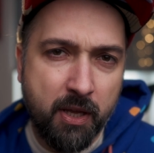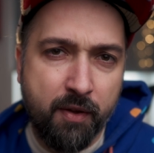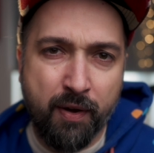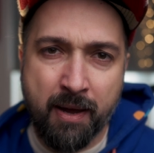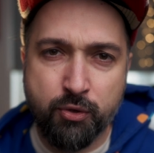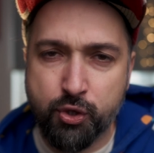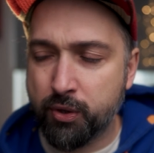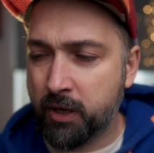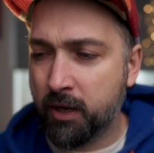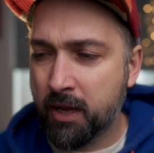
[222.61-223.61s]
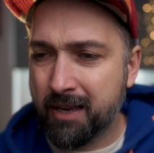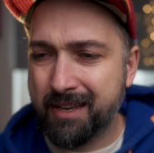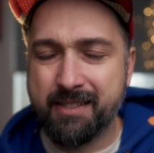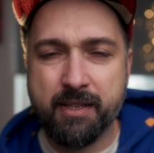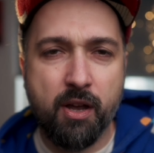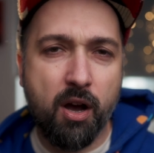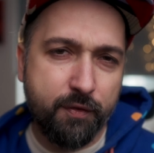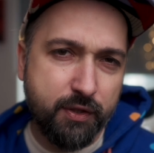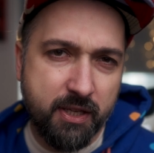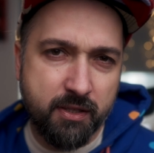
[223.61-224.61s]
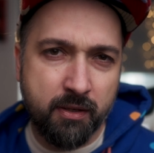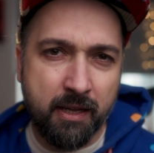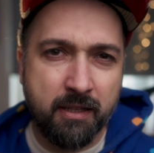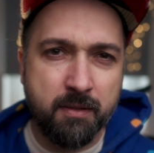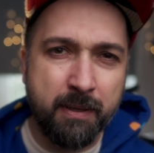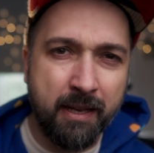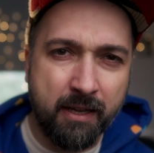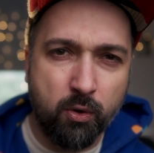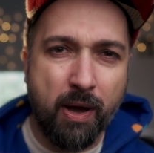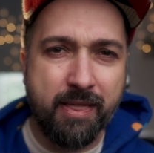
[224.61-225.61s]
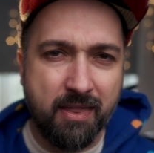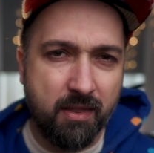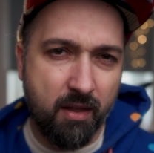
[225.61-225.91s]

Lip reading: if I'm shooting, let's say off season, and it's been like quite